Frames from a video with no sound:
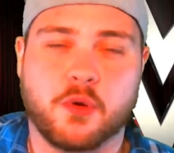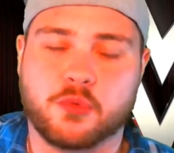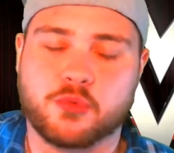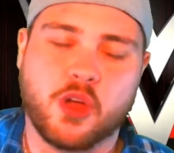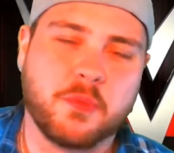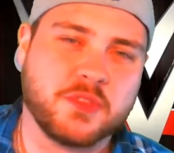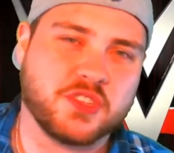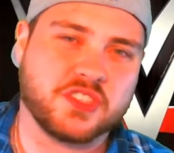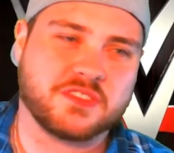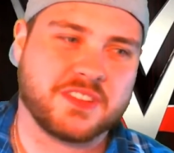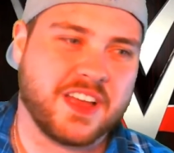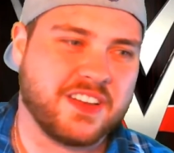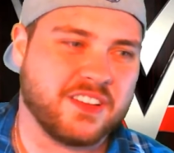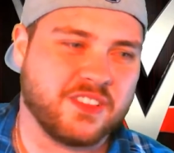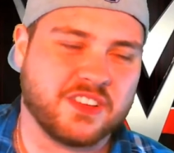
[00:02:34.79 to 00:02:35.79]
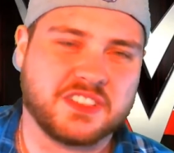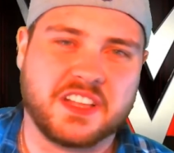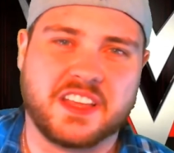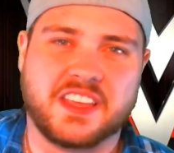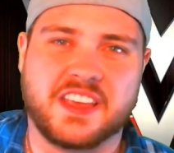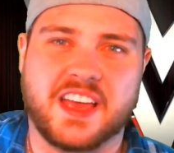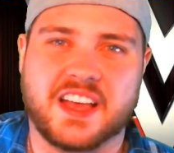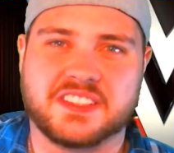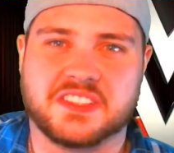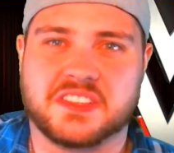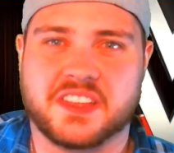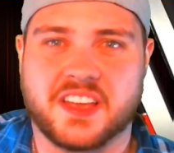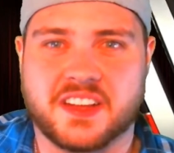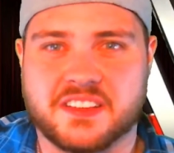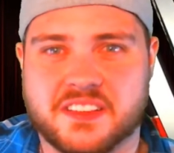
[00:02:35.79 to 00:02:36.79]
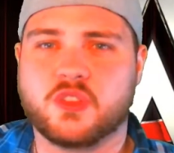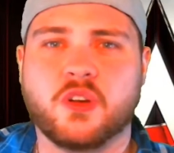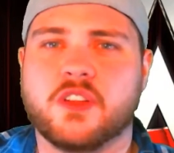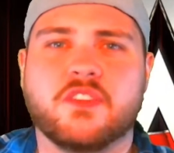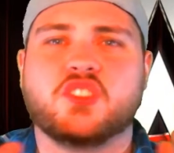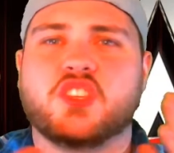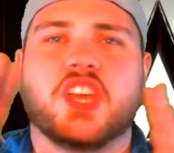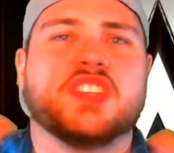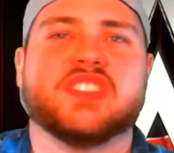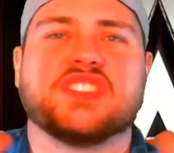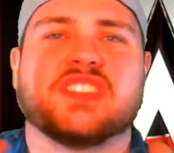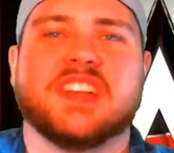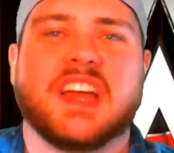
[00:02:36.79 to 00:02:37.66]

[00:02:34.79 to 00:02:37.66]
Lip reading: Well, Roman just kind of looks like he hasn't yet. Don't even change his